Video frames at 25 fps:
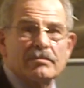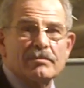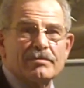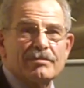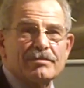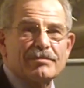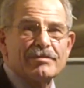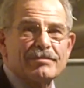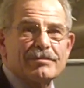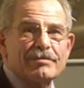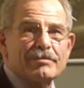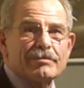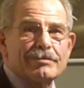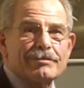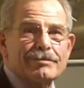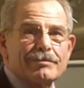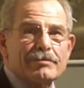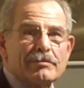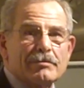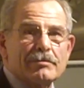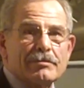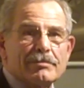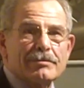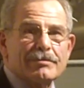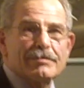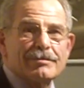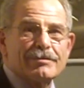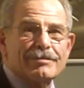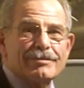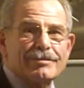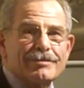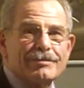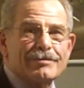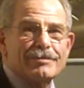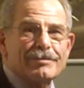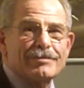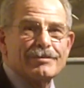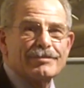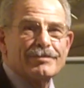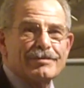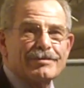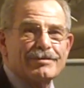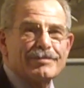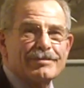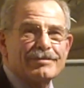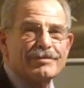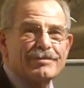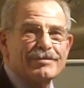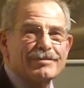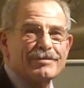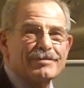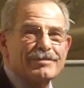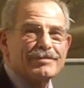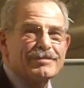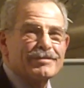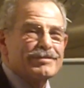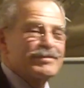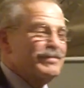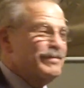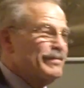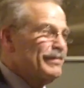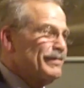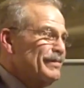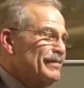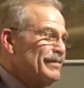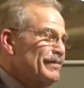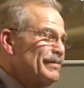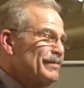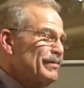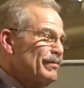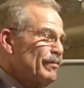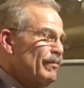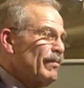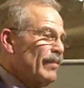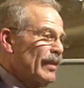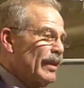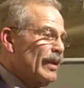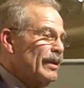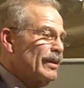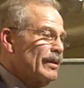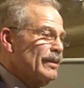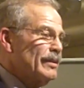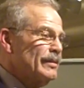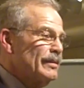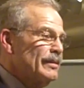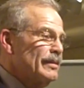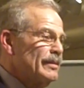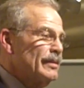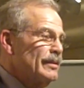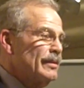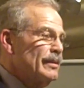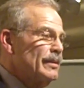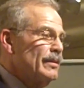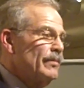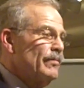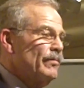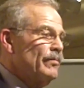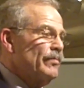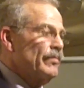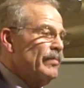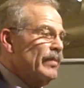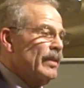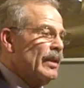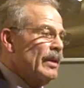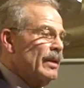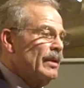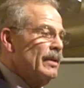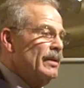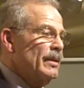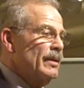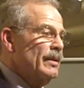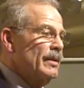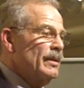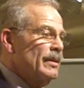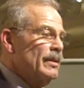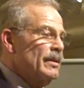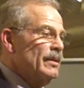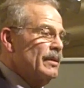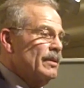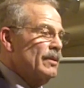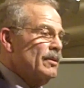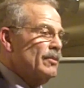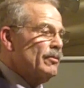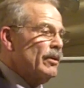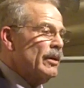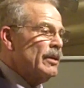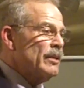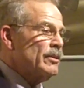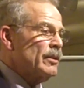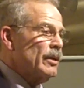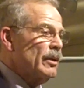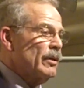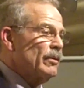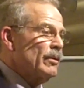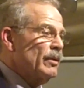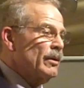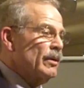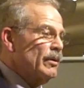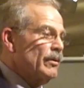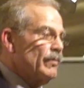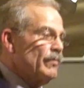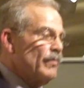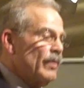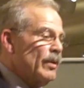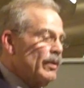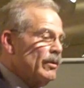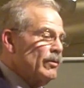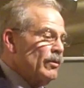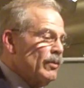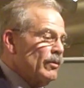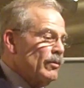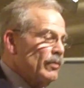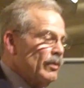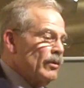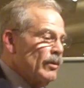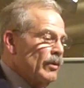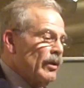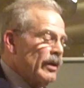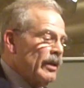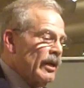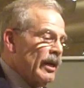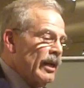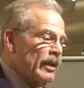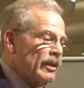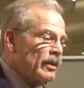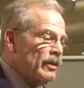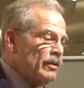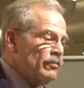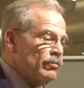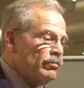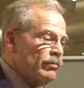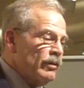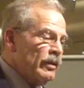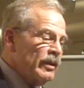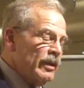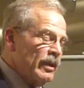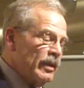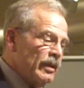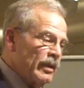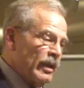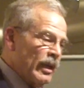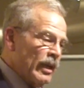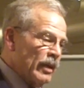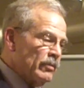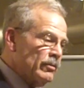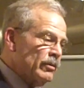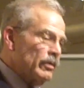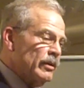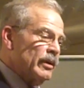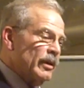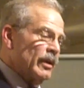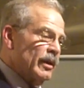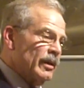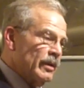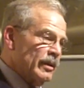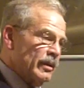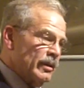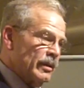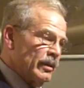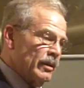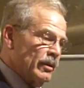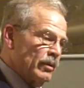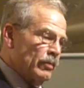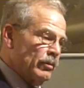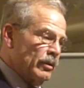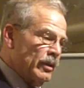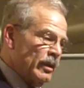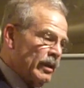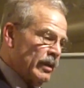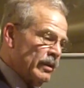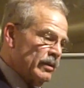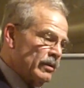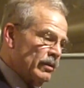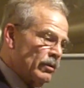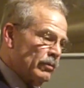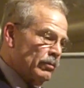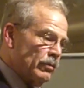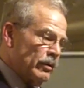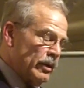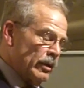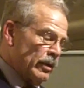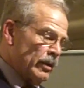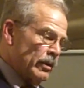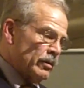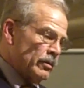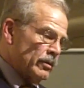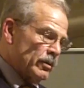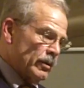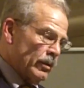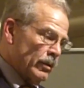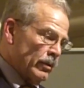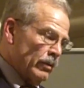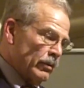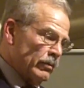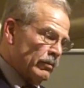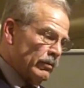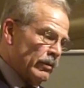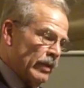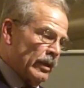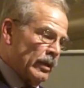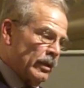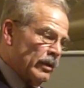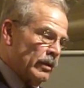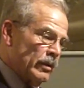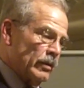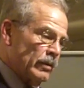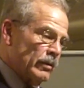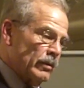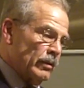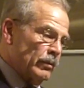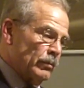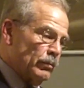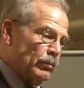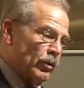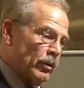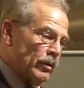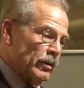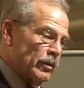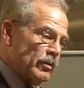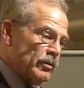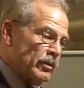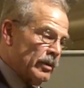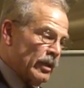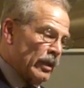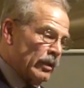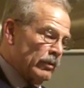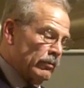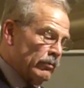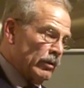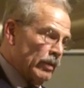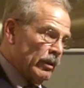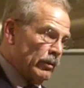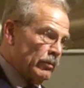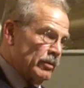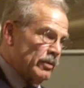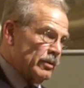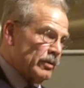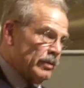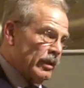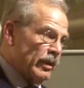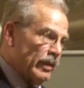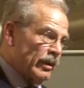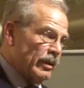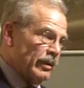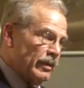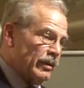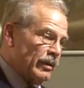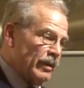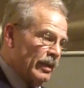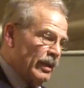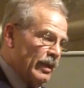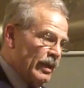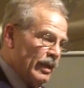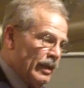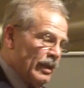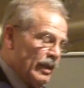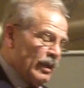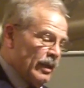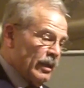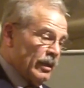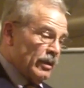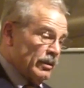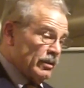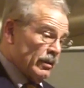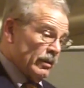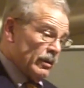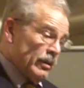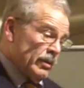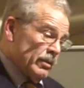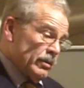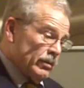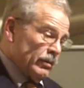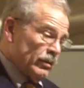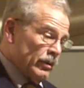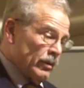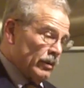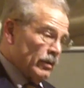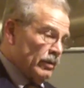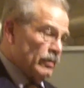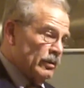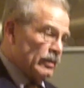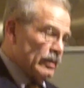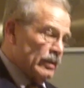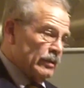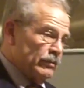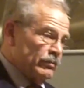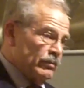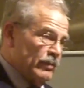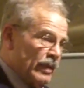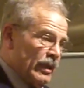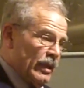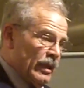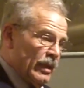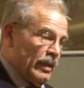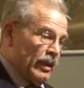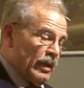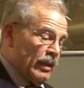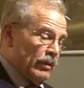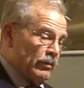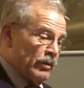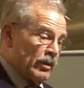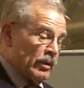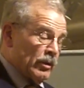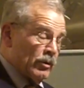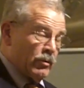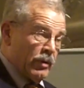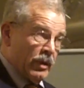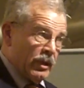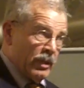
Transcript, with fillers: 51 percent of the land's not enough. He's he's saying 100 percent this time of Strangely, uh, I, I, confronted Andrew Young three days, three years ago, right here at Portland State when he was there. I said, "Listen, you know." Uh, he was